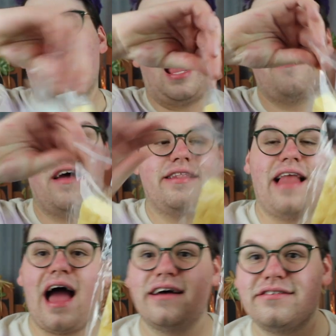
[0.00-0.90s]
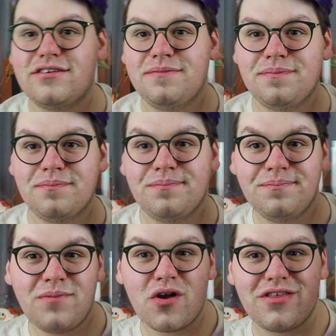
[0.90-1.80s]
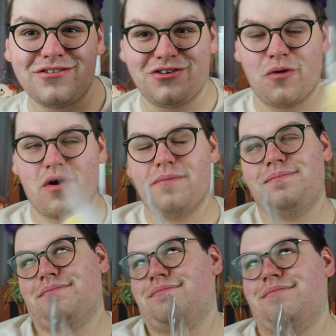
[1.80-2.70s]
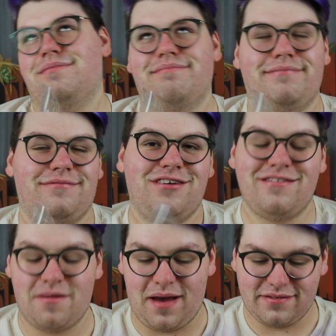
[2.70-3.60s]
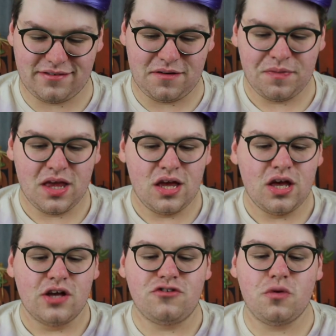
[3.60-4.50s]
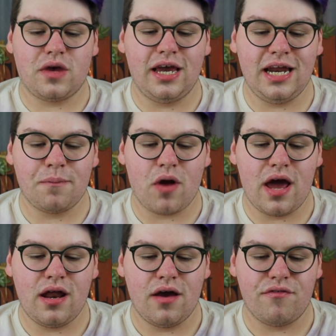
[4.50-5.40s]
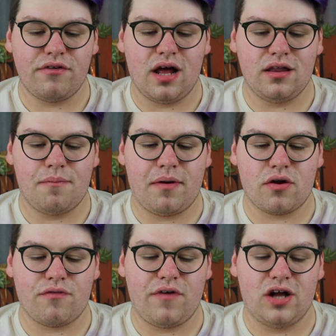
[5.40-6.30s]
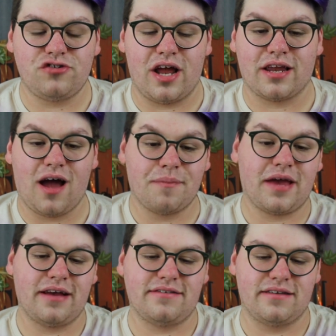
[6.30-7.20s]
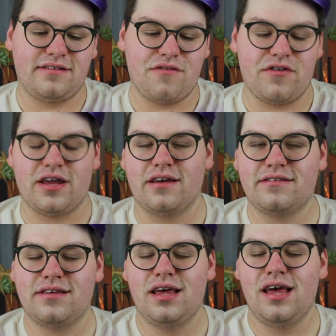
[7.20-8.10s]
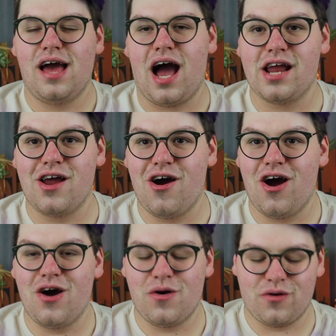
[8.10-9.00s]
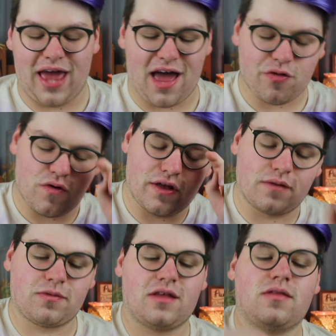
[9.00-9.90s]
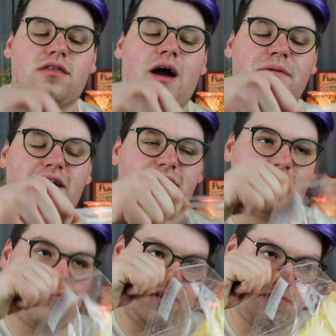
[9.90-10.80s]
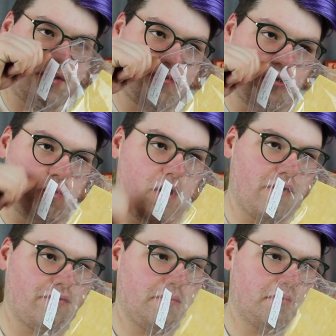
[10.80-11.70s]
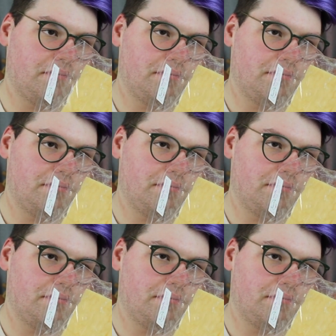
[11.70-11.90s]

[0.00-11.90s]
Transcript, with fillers: And then last, Martha Stewart. She's the best. Zucchini bread, vanilla butter fudge, and cupcakes at Tiffany's. I know, Catherine, the cupcakes at Tiffany's might turn you off